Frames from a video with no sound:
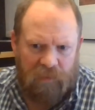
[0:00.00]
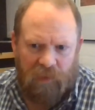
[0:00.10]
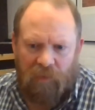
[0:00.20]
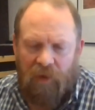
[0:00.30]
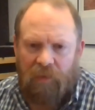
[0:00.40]
me if
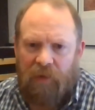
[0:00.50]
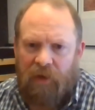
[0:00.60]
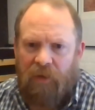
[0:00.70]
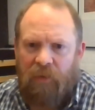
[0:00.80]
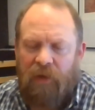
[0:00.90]
I'm wrong, but
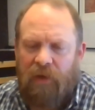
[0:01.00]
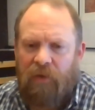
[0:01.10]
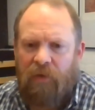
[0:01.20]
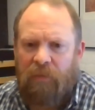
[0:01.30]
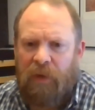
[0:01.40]
I don't think
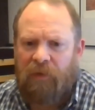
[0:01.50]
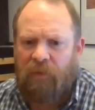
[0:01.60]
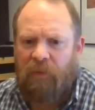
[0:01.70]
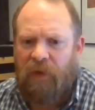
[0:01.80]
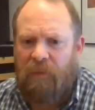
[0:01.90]
he heard
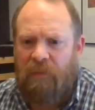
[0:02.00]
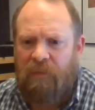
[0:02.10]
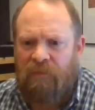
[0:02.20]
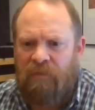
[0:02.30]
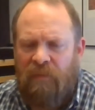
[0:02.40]
back from
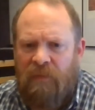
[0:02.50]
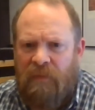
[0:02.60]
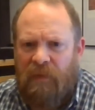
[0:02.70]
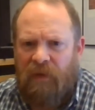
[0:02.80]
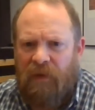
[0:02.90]
them.
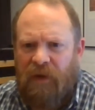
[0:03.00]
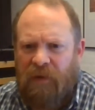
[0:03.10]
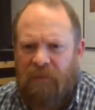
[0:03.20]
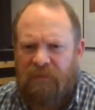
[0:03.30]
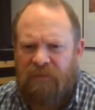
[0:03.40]

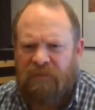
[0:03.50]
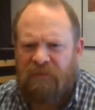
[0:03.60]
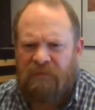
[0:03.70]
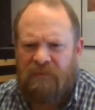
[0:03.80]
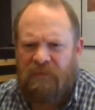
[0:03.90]

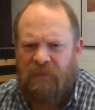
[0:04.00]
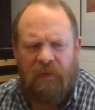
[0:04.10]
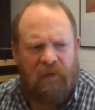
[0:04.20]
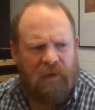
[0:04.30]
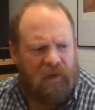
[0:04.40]
Um,
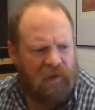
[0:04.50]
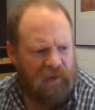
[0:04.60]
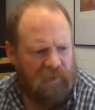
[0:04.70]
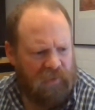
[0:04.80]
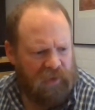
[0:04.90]

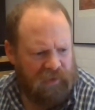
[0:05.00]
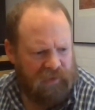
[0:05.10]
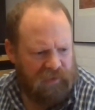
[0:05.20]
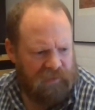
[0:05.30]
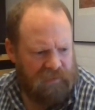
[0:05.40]
and I think,